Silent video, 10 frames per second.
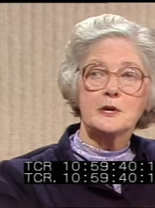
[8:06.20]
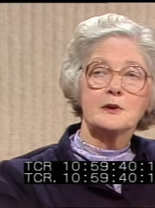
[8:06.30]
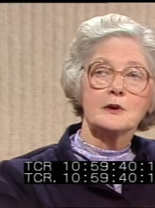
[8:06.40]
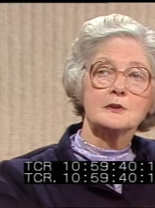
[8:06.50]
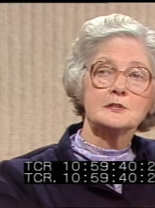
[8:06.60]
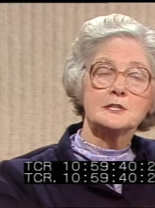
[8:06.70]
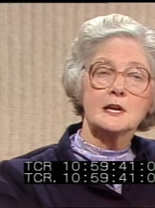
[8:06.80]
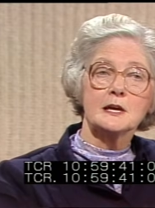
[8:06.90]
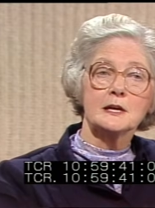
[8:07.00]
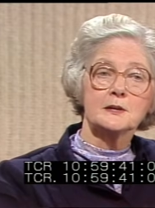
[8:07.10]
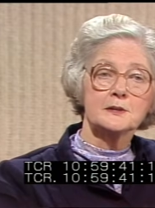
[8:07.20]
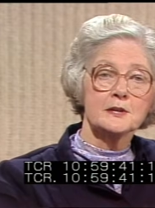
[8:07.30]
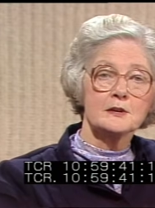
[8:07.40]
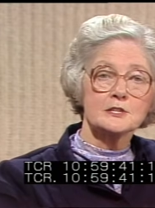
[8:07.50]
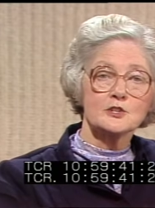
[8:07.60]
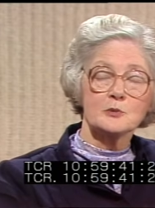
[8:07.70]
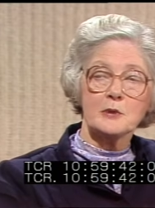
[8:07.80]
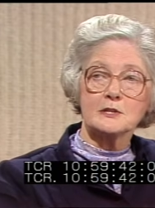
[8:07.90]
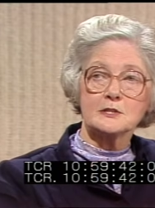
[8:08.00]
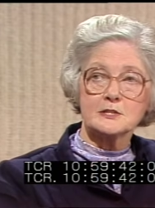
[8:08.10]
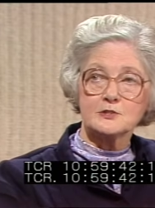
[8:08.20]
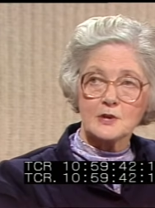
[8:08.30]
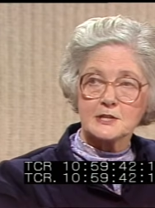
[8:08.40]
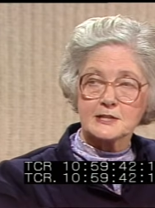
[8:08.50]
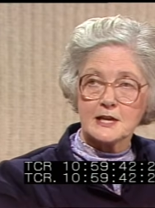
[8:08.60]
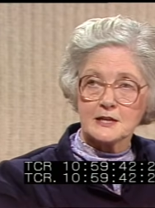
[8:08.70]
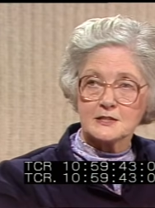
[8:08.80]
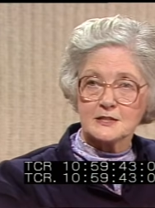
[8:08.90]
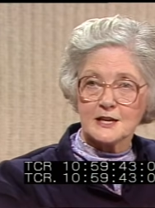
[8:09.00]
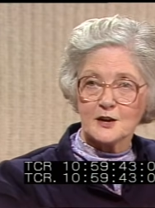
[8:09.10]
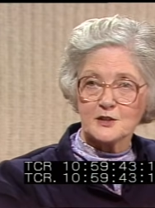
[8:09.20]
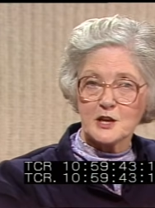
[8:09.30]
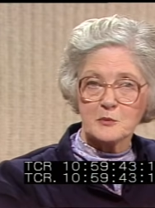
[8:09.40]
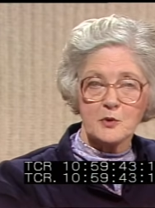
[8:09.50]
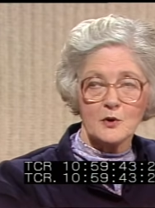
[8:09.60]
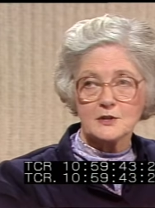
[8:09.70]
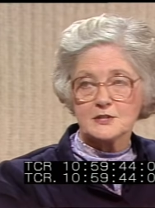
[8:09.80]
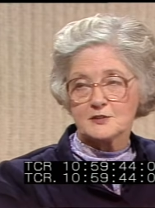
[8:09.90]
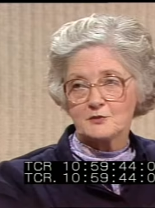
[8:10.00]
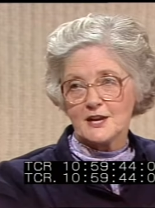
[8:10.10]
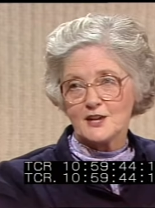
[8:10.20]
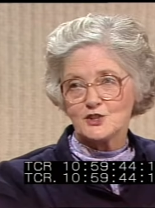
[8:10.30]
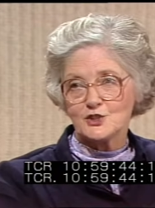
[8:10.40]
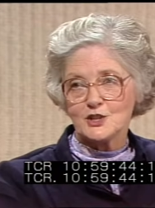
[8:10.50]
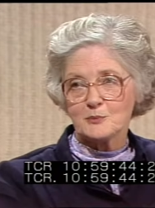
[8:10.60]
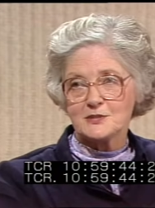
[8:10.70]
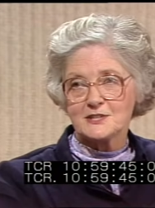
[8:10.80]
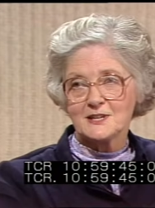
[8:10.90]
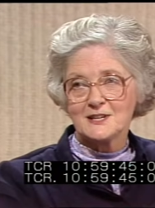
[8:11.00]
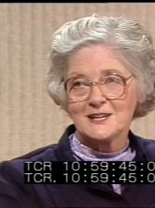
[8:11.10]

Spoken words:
Because there is a tremendous stress laid today on the importance of relationships.